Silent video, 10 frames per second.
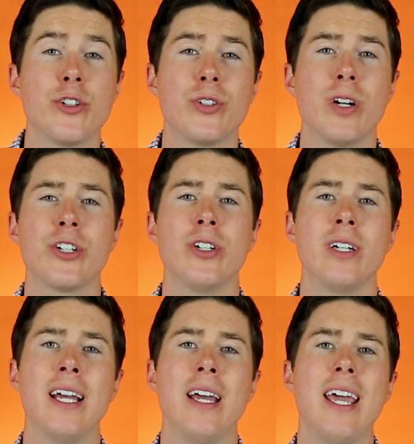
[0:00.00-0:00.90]

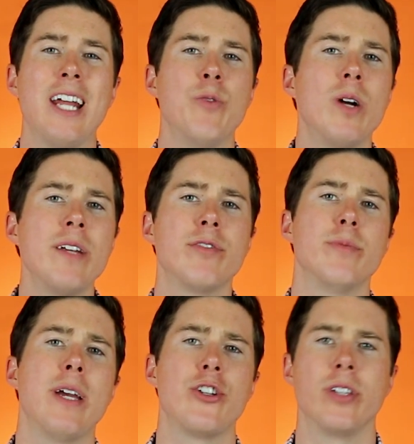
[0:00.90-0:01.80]
structured and what
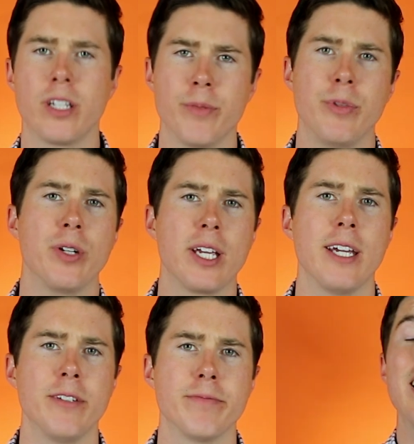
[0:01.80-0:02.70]
information they communicate.